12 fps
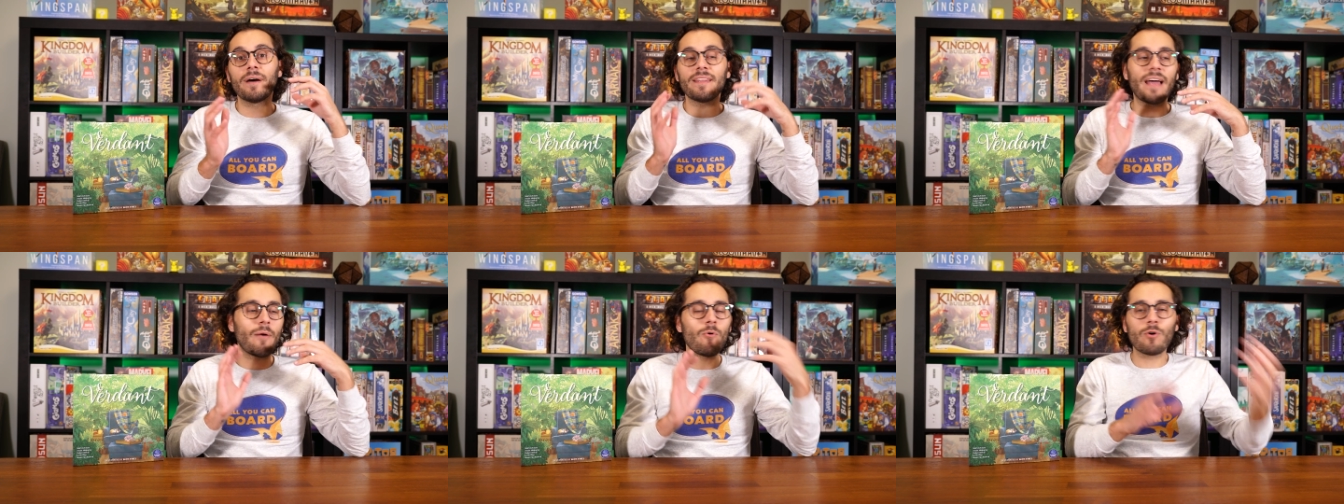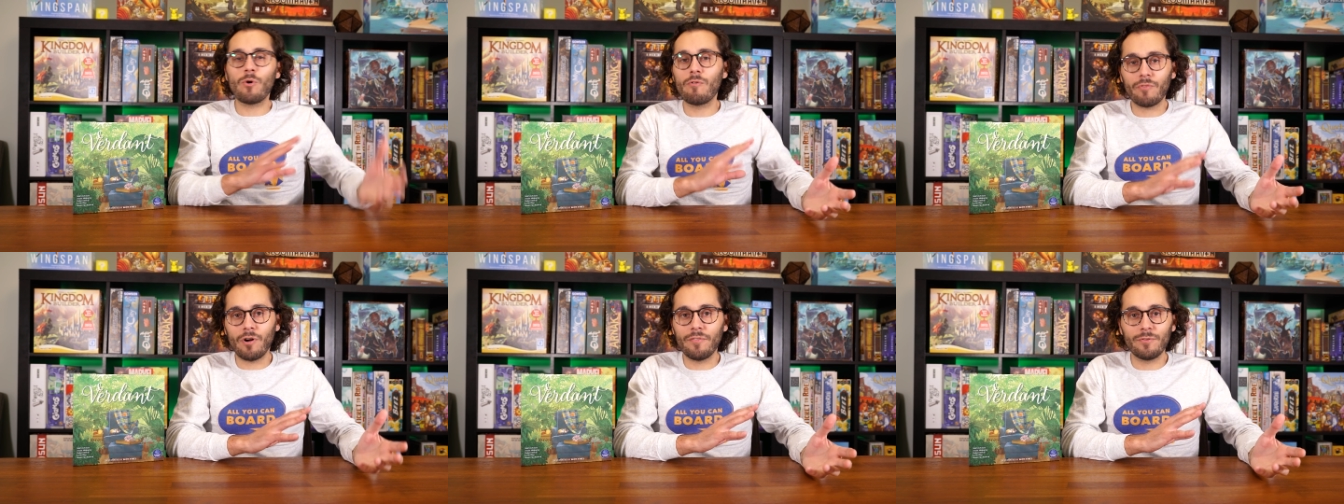but I won't go
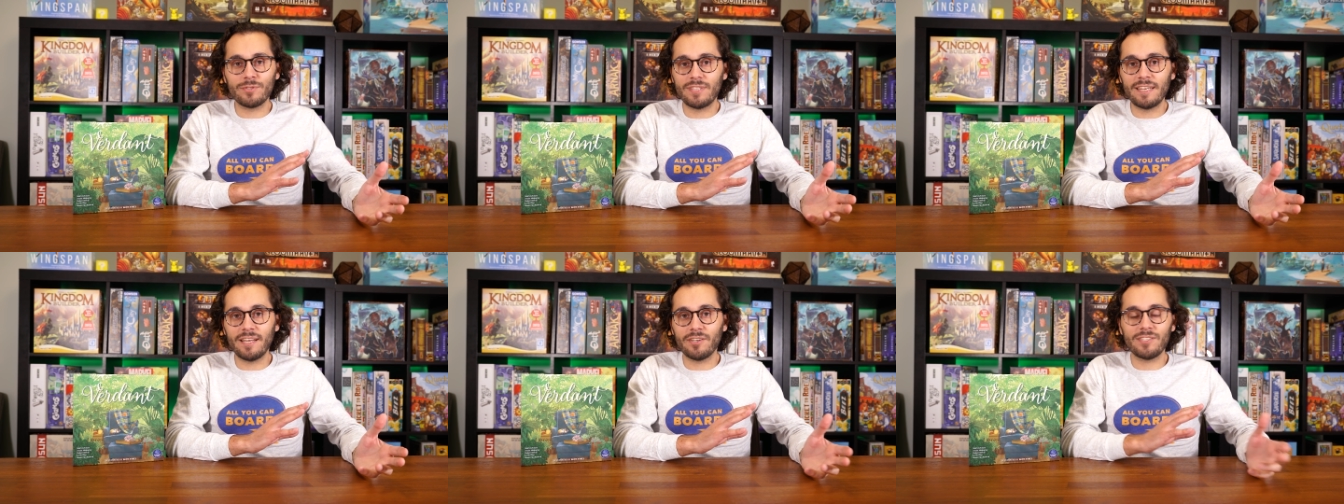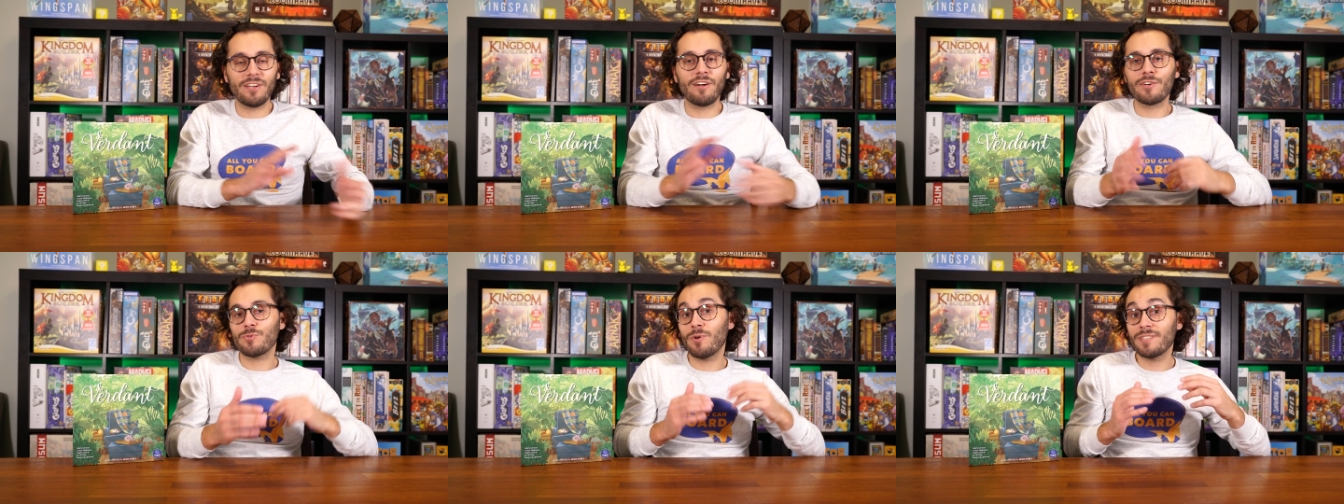over all those details here.
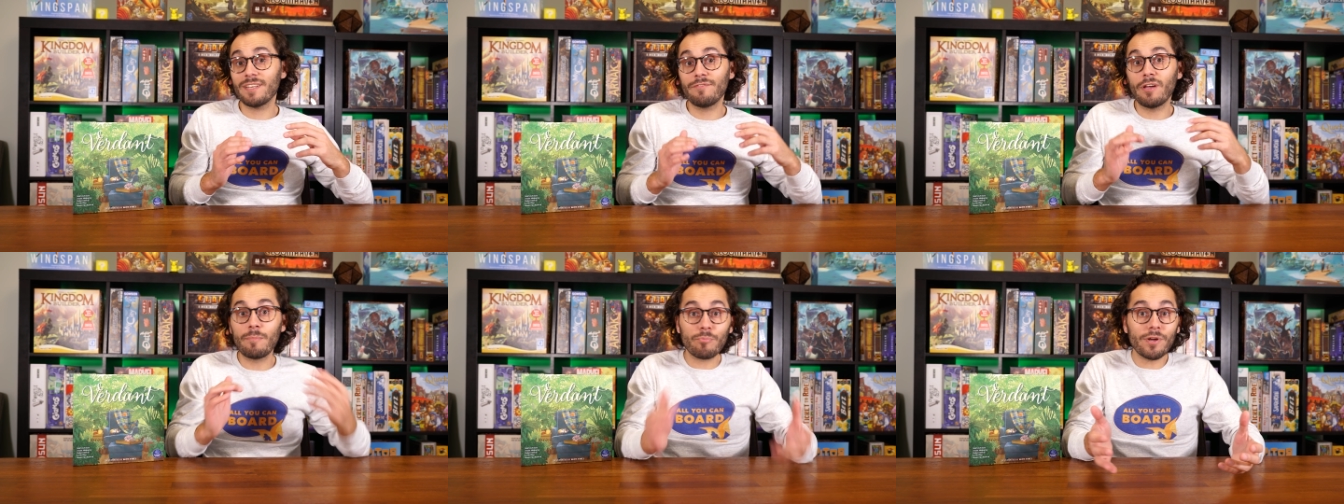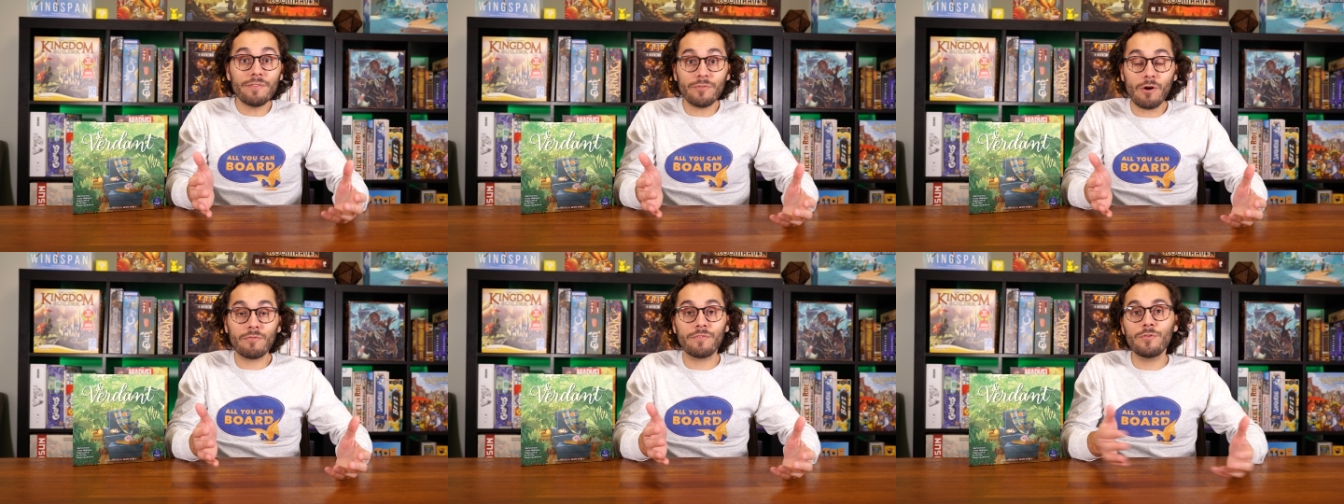I just wanted to give you a brief
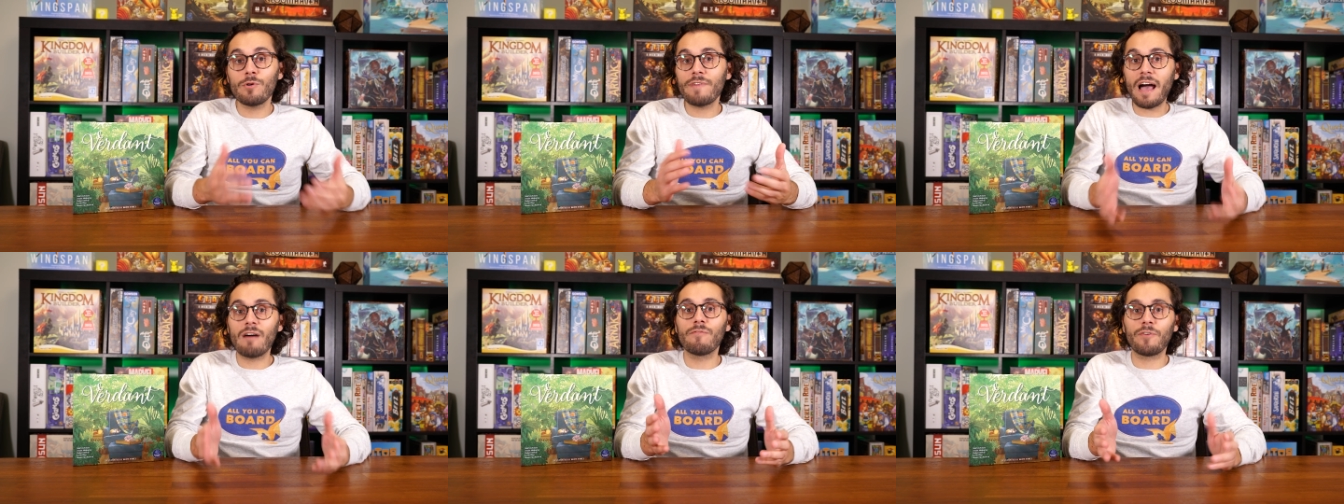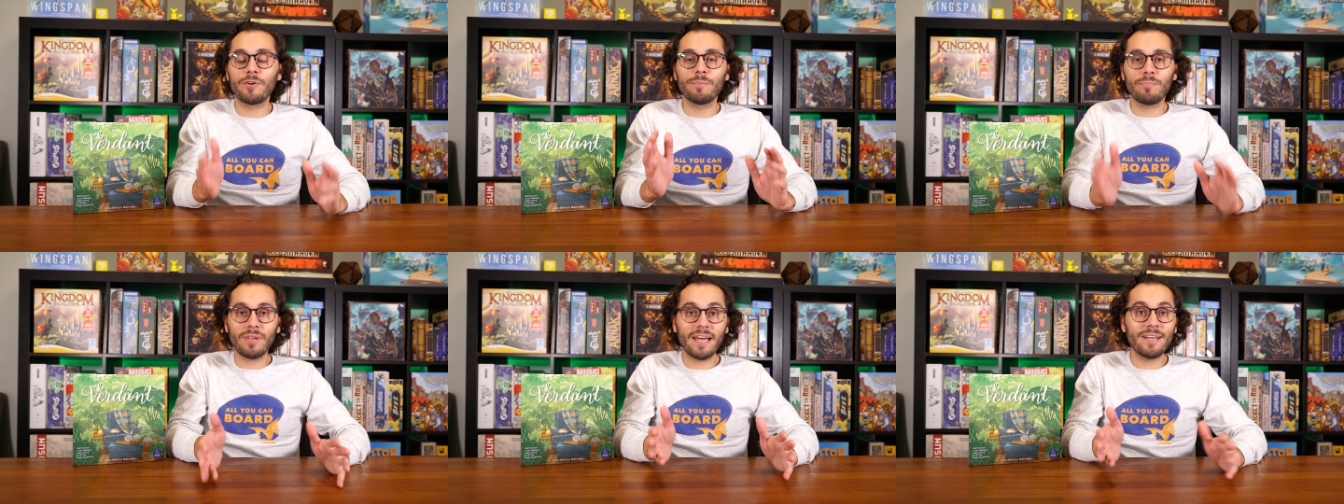overview of how
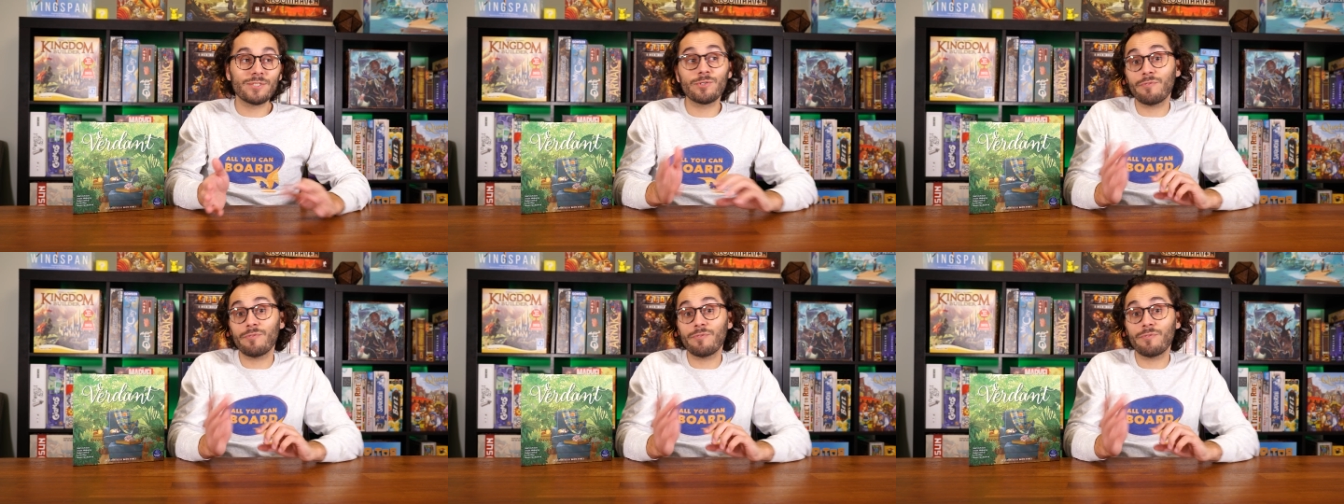Verdant plays.